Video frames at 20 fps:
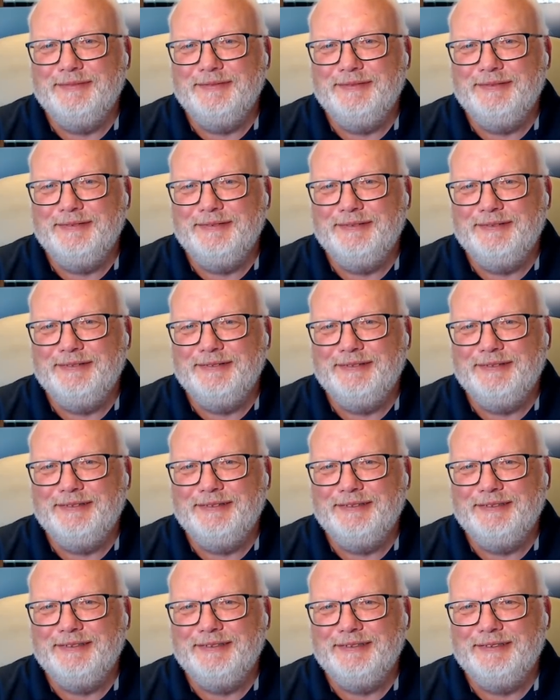
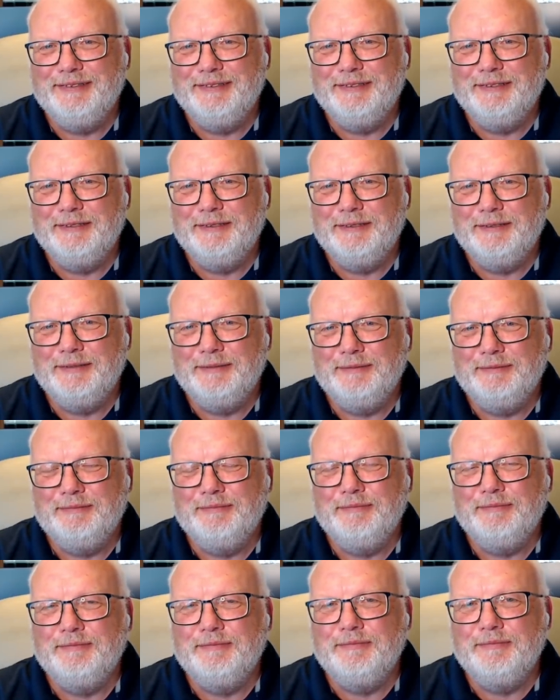
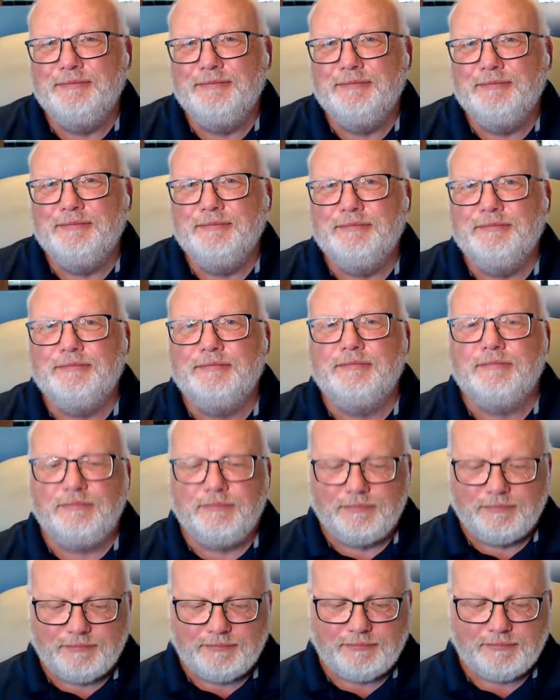
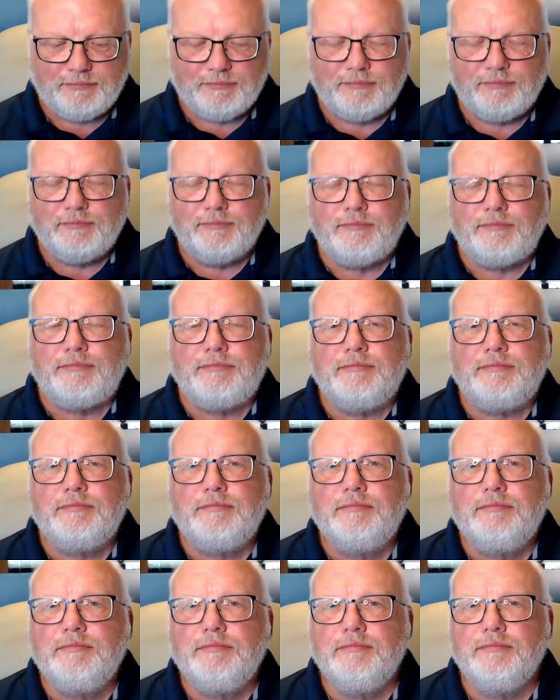
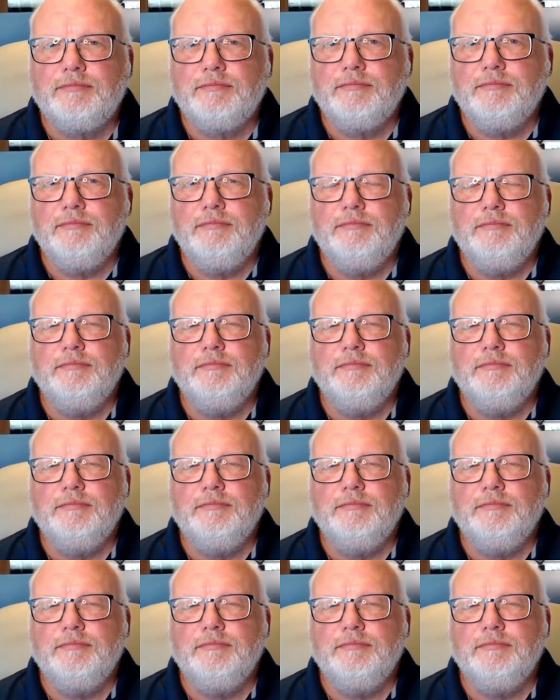[no speech]